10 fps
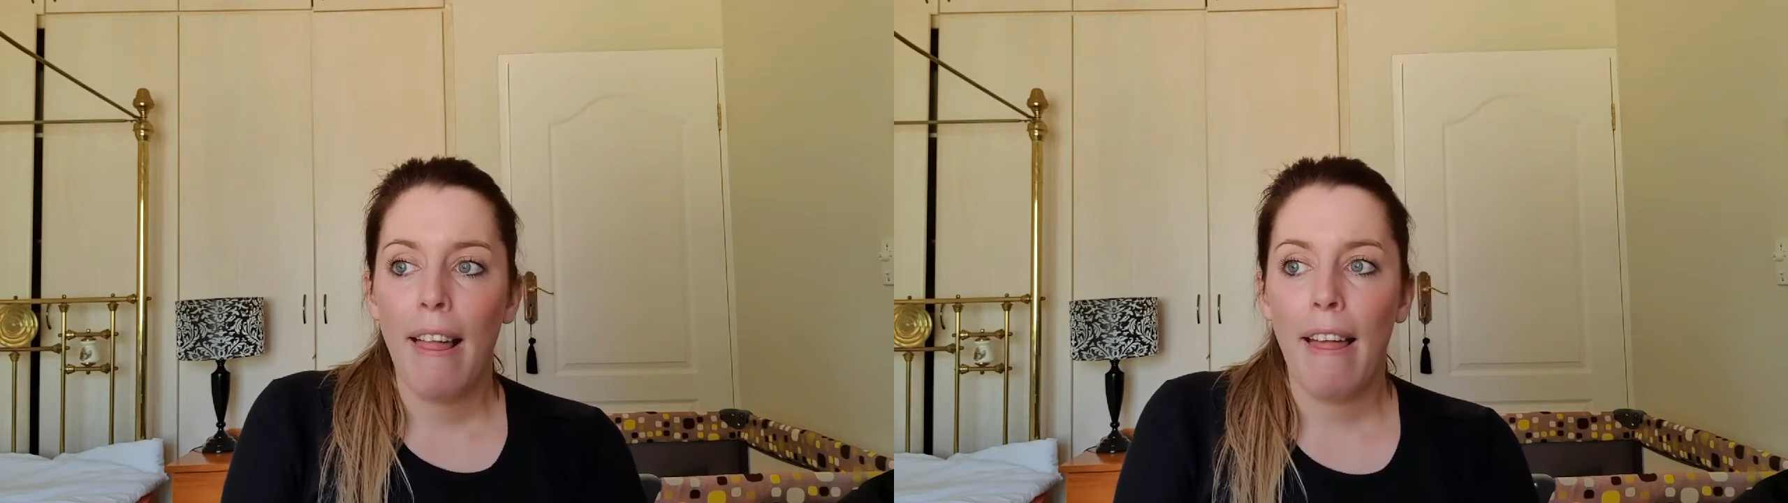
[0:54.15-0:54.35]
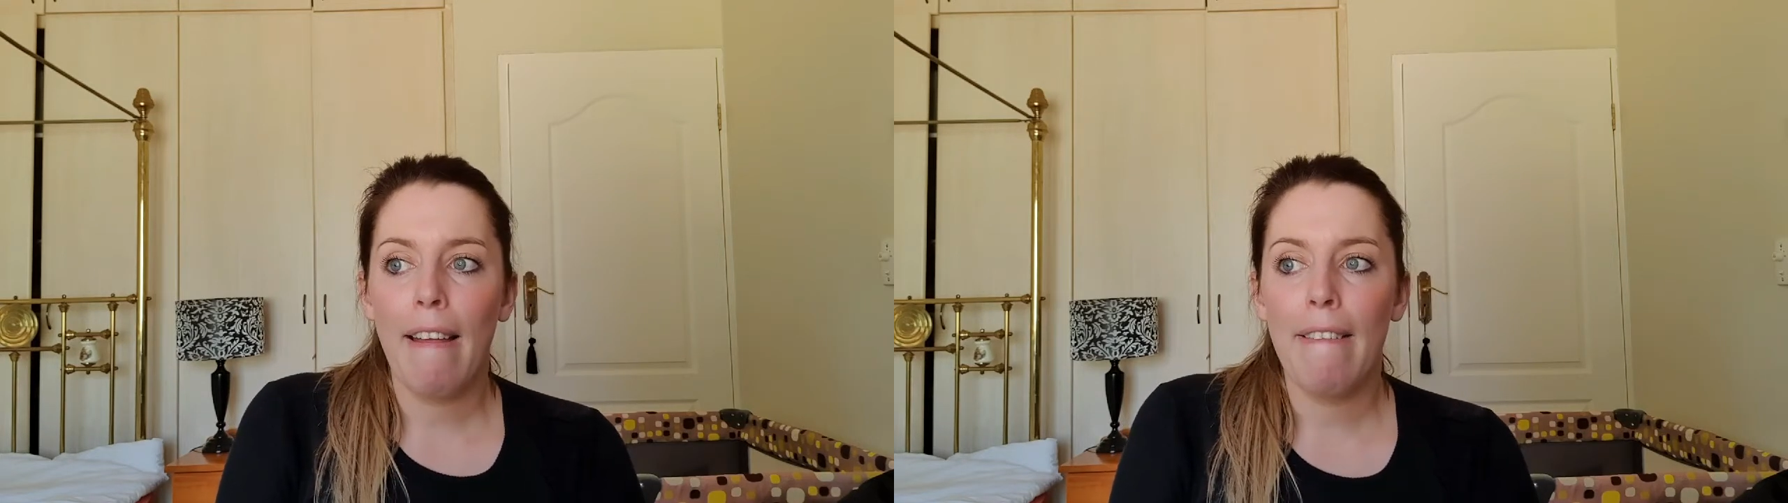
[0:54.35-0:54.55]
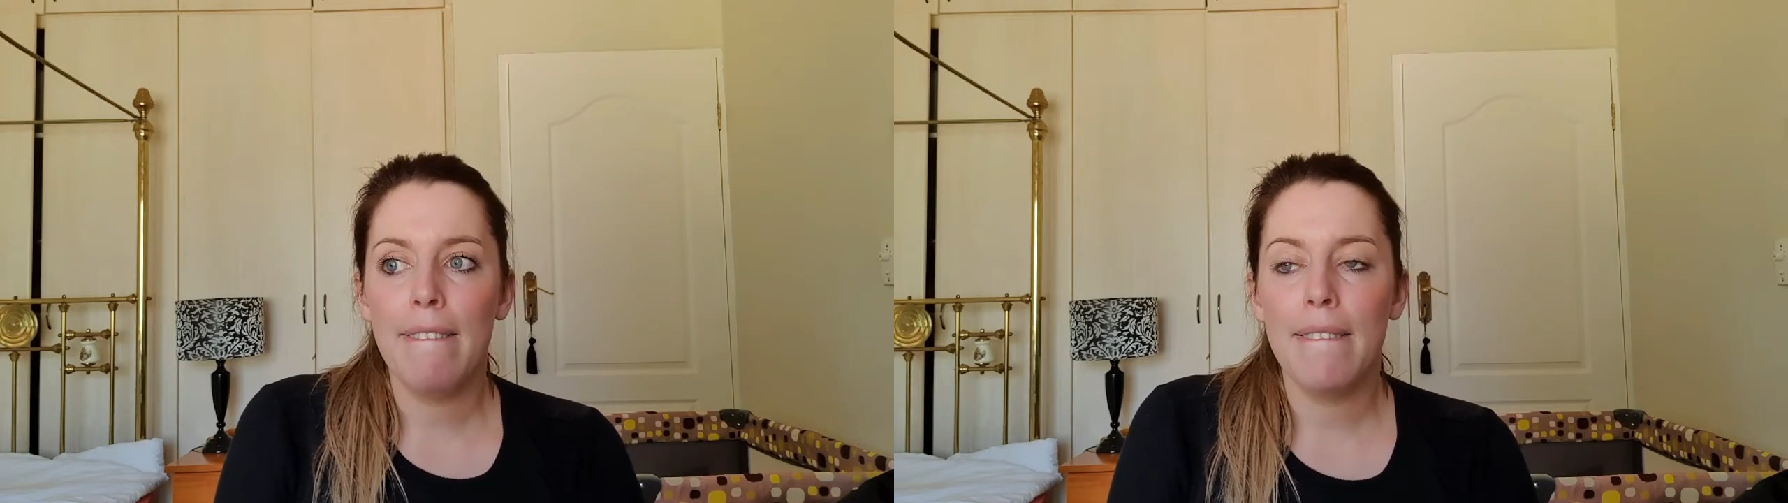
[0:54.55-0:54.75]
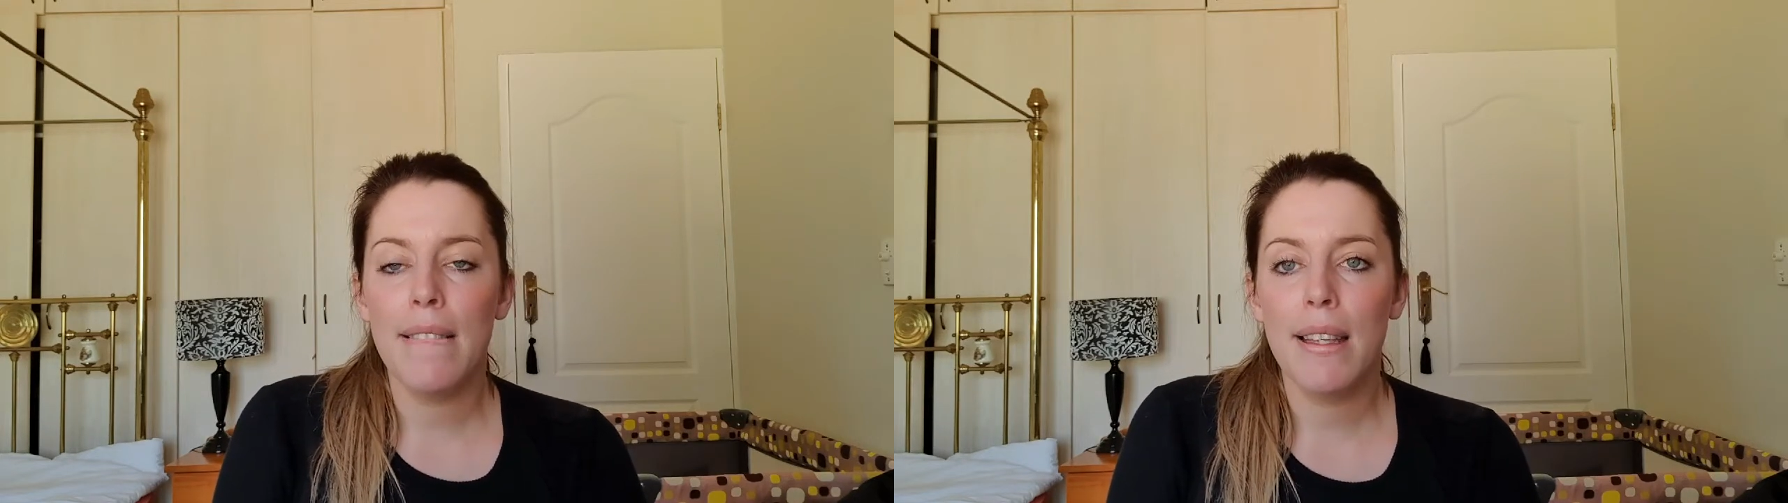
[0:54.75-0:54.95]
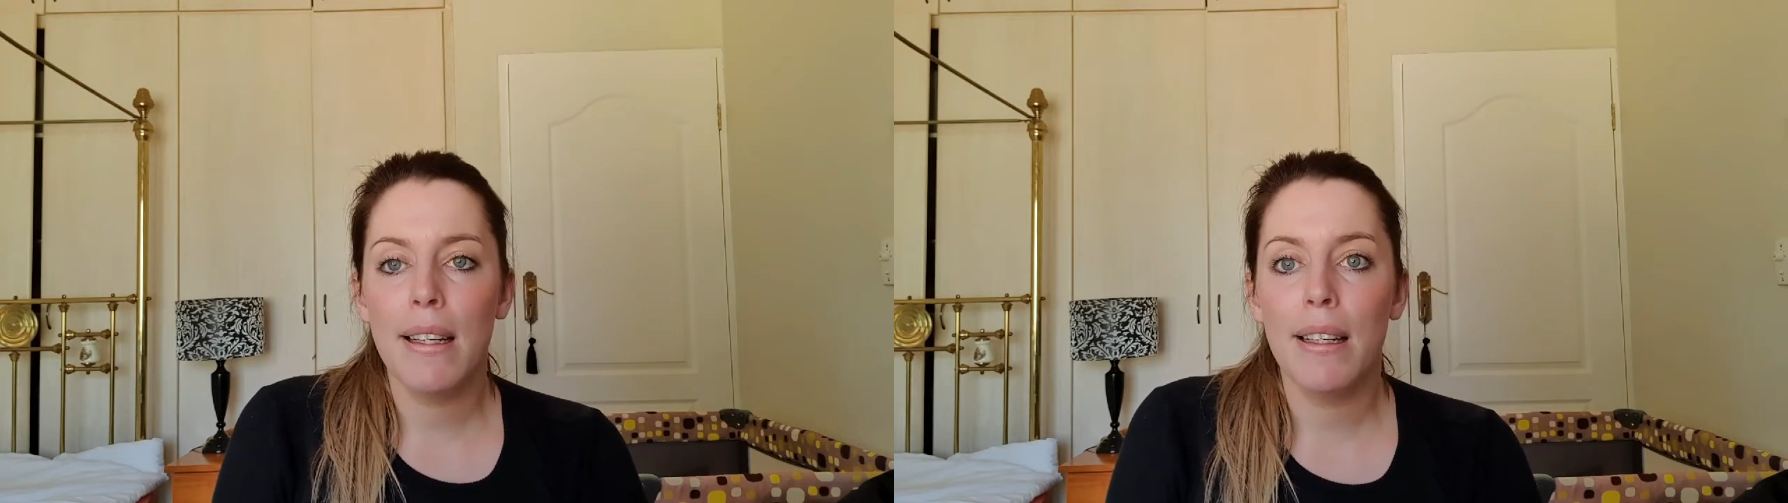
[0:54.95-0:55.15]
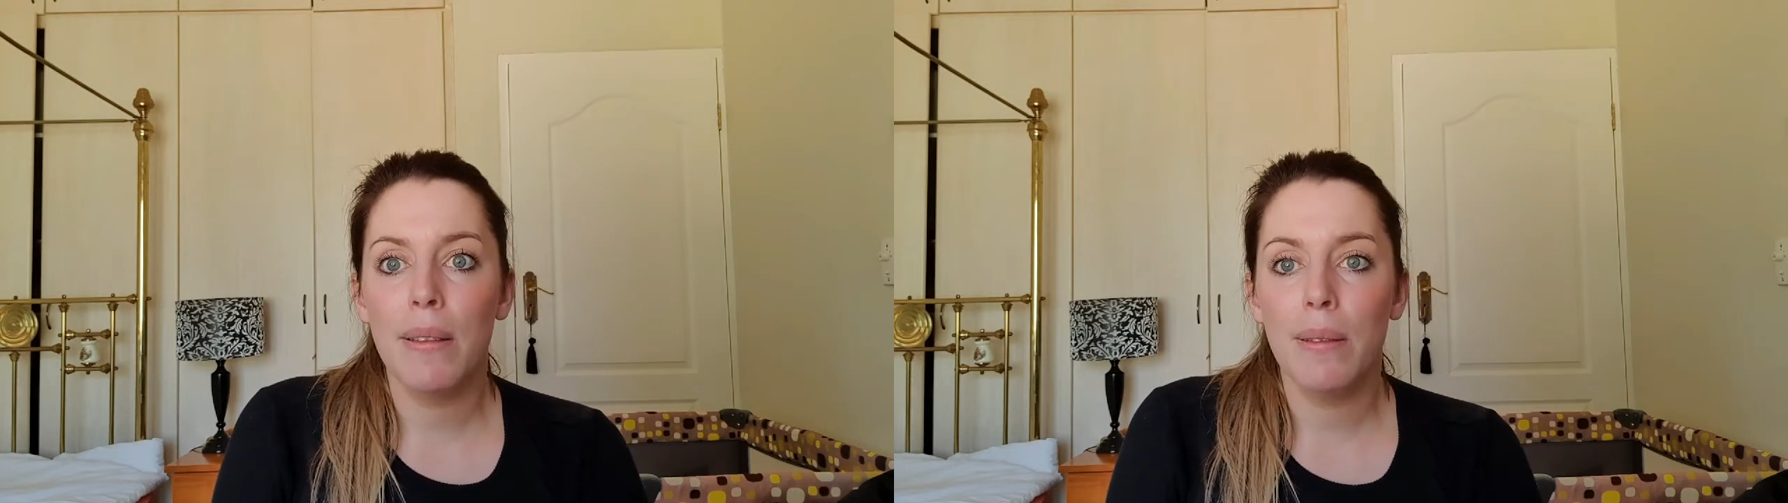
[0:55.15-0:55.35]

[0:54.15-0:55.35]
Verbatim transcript: um, the